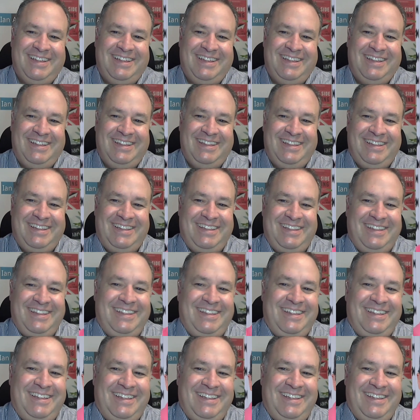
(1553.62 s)

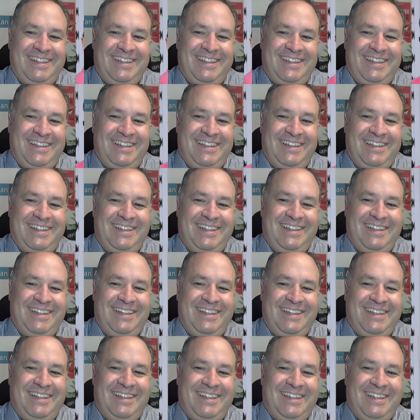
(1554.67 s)

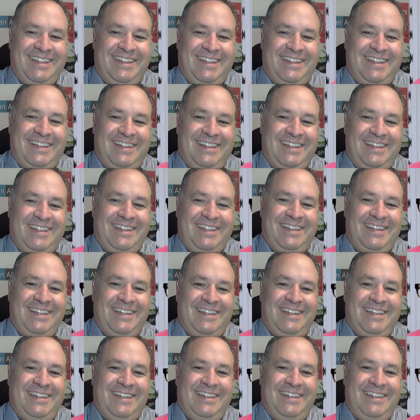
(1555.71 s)

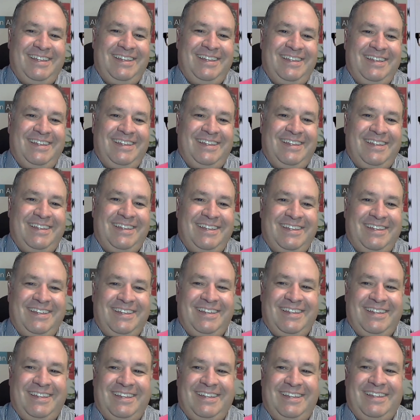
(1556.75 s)

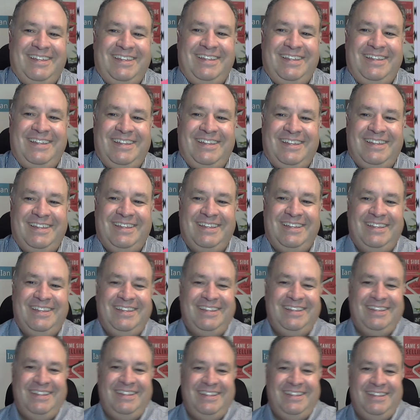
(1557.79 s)

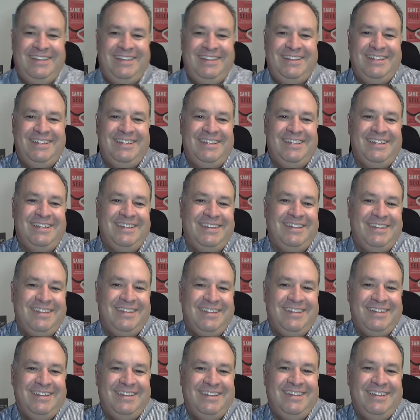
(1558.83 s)

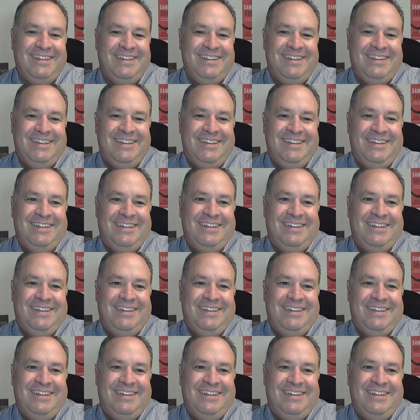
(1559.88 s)
(not speaking)